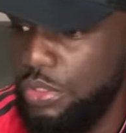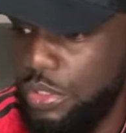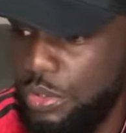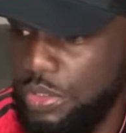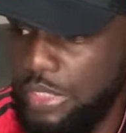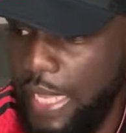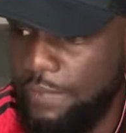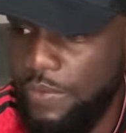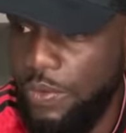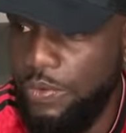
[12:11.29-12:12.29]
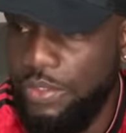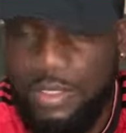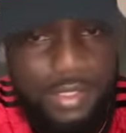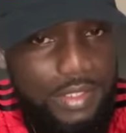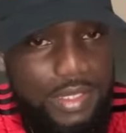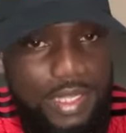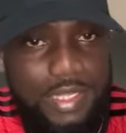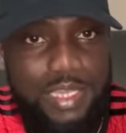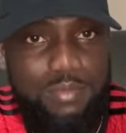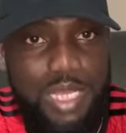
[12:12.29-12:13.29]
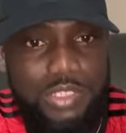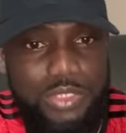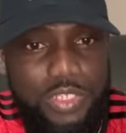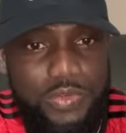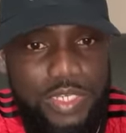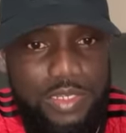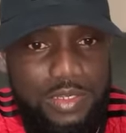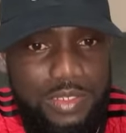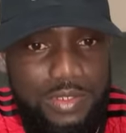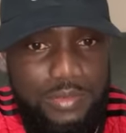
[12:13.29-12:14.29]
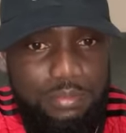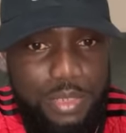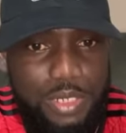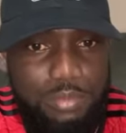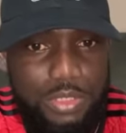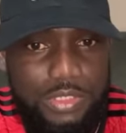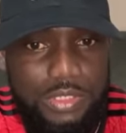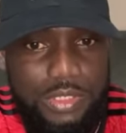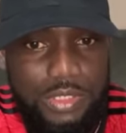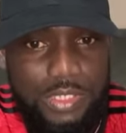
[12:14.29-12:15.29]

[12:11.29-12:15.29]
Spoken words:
good time now and get back to the real purpose.